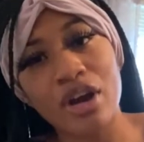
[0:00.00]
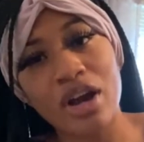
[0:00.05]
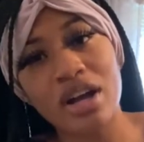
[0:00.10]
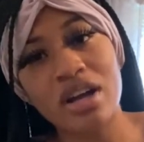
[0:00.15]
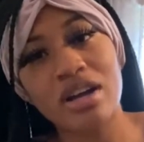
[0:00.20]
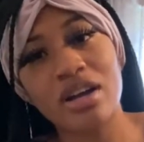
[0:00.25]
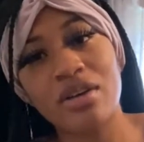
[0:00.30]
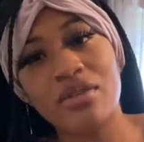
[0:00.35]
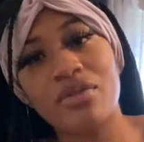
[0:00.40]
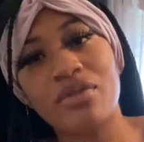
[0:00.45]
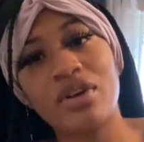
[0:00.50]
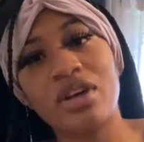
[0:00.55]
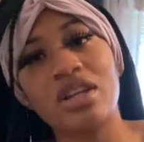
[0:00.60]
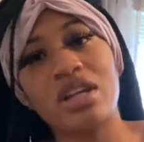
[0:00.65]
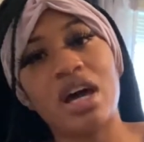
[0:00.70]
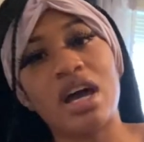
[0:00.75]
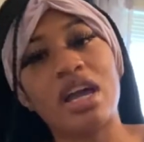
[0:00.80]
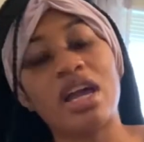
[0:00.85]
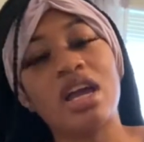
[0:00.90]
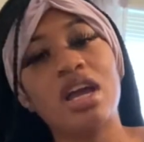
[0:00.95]
I couldn't feel
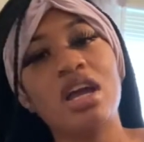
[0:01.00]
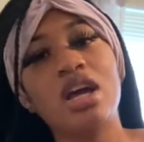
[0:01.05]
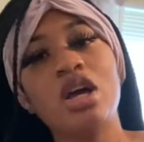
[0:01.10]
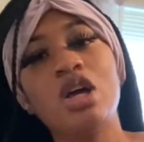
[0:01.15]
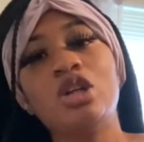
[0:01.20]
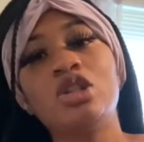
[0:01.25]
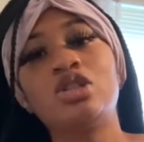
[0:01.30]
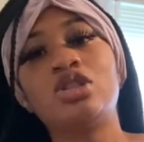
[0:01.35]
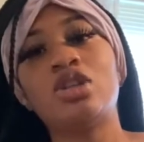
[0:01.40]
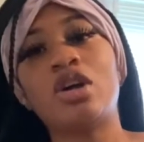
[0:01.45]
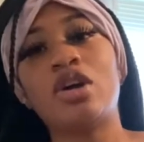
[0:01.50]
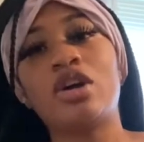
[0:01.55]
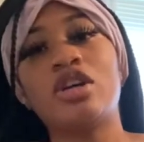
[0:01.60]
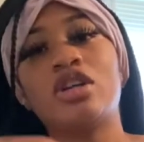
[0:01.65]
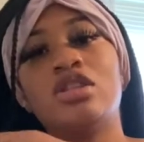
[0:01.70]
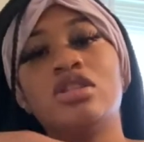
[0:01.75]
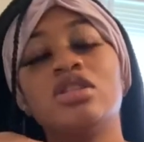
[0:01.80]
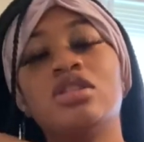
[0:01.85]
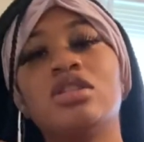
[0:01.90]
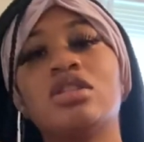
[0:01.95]
like
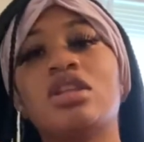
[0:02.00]
certain